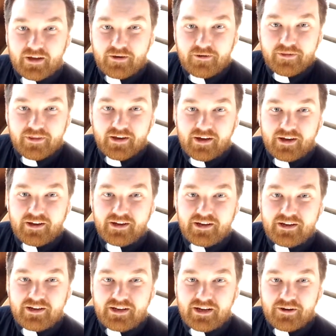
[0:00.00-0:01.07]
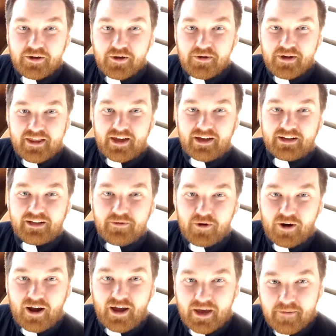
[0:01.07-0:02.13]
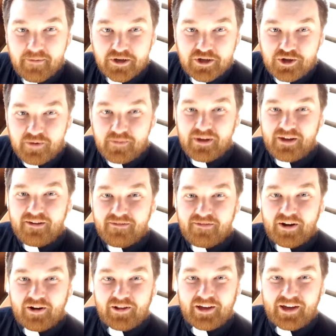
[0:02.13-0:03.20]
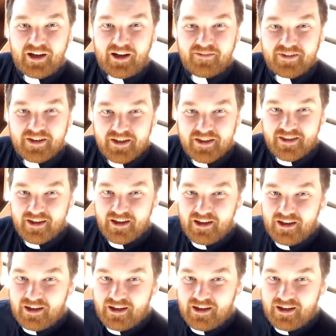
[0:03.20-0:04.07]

I don't think I need to tell you exactly where I am. It should be fairly obvious.